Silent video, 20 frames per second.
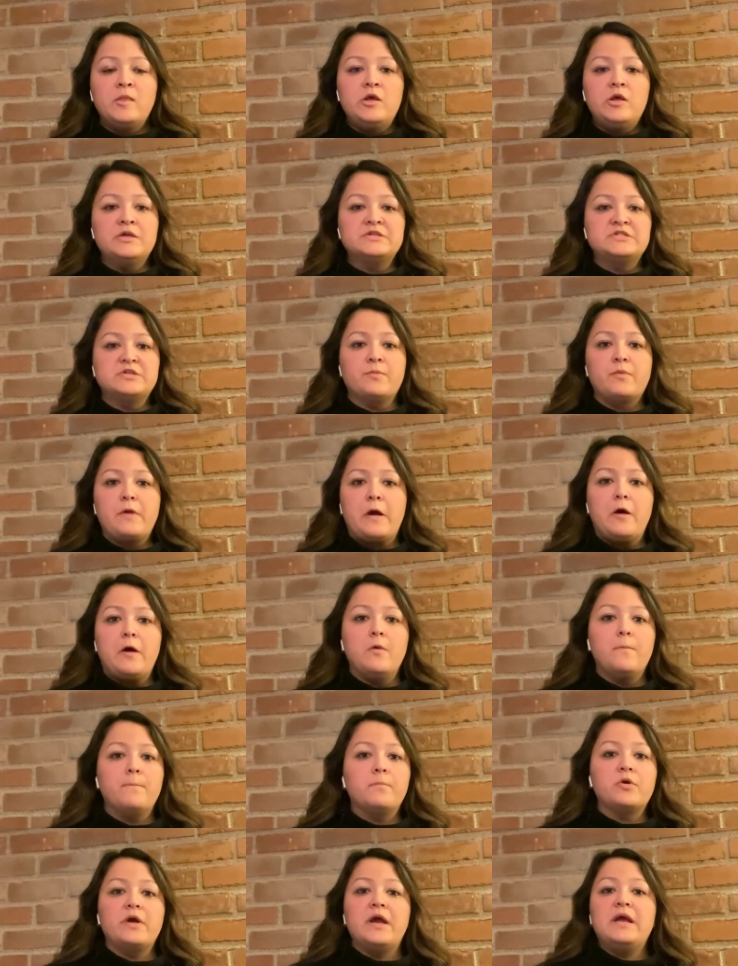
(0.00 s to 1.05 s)
It's
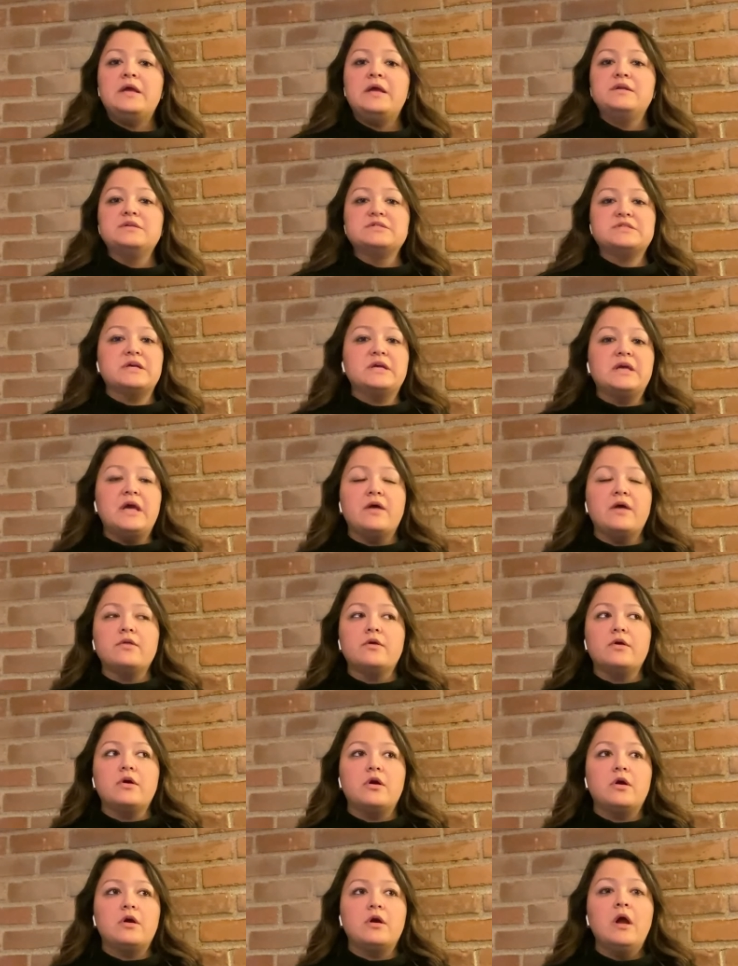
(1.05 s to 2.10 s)
about praying
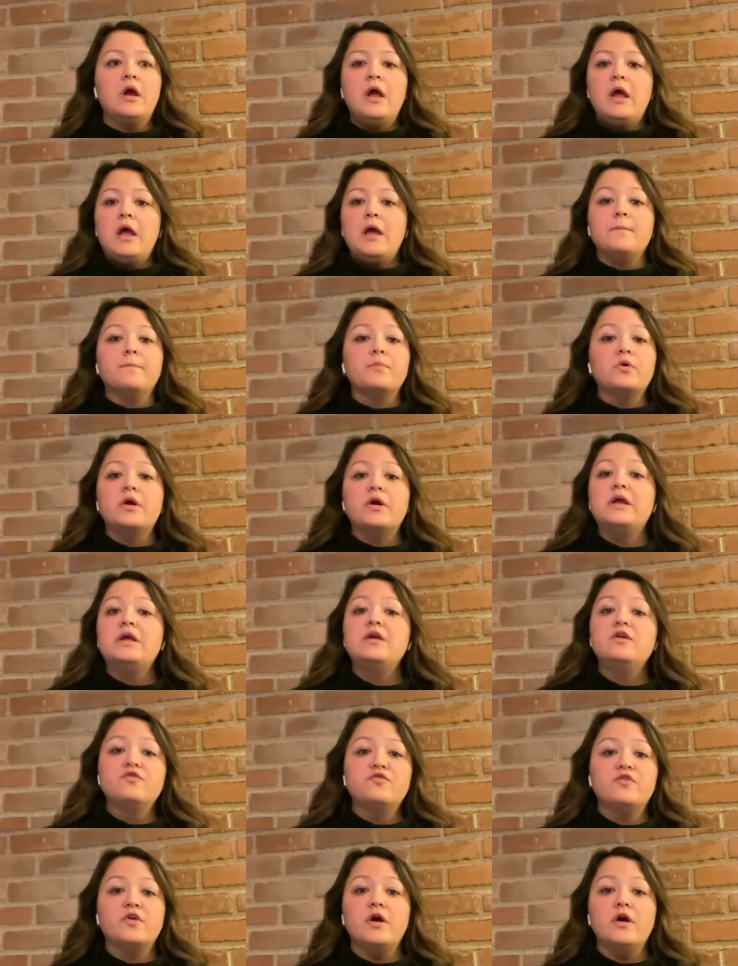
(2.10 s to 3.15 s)
together and
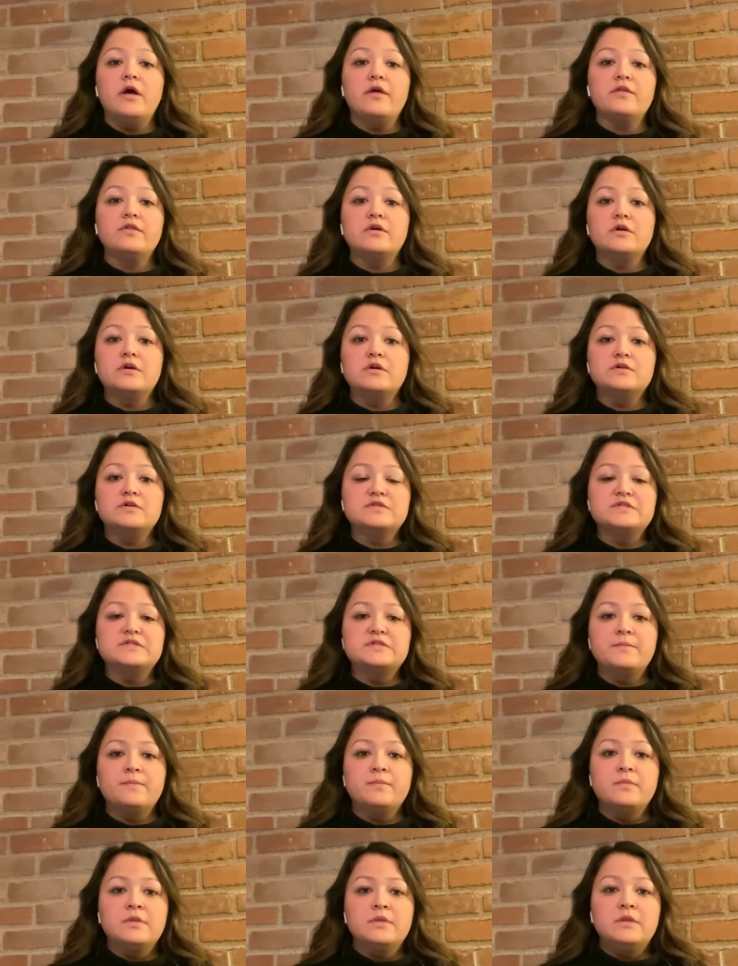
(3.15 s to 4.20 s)
praying for others.
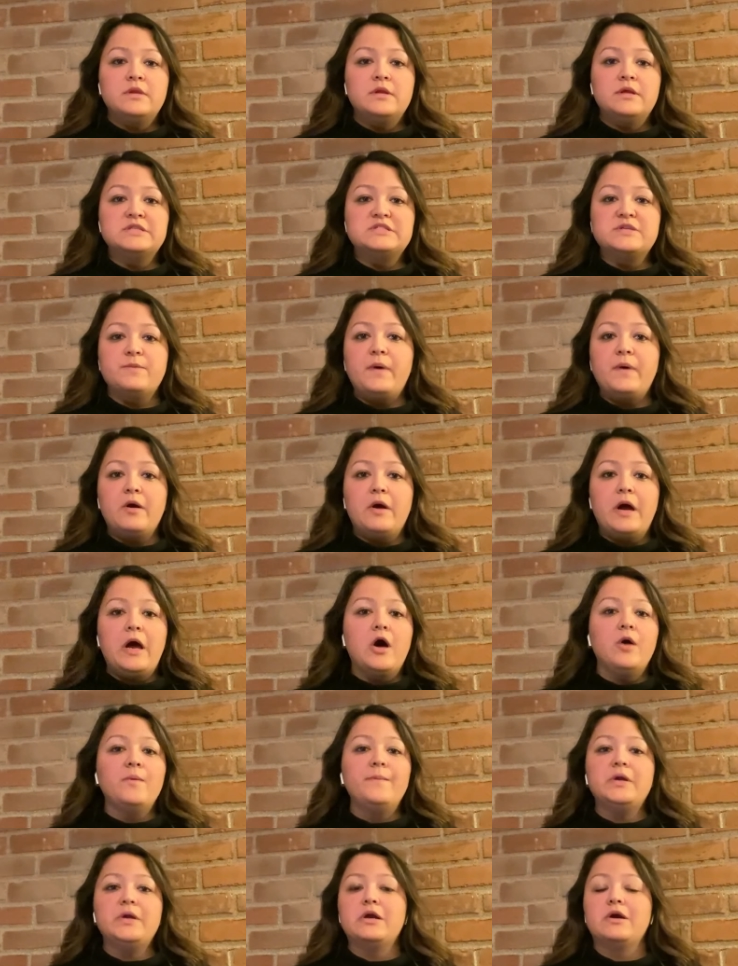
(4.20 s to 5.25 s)
It's about
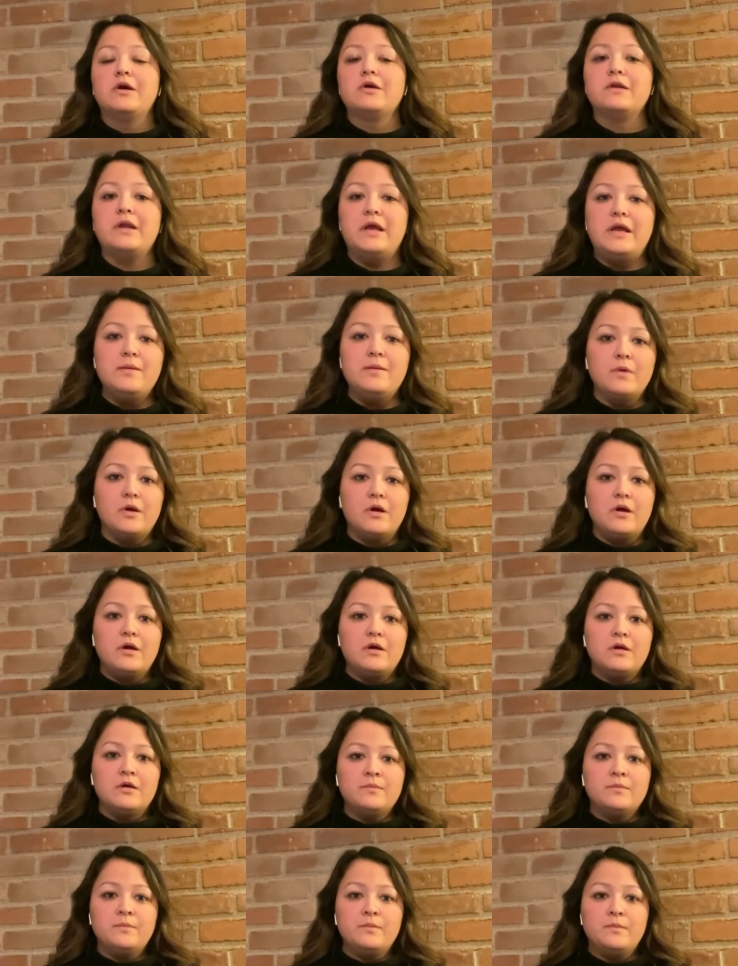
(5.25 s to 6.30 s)
helping our neighbor.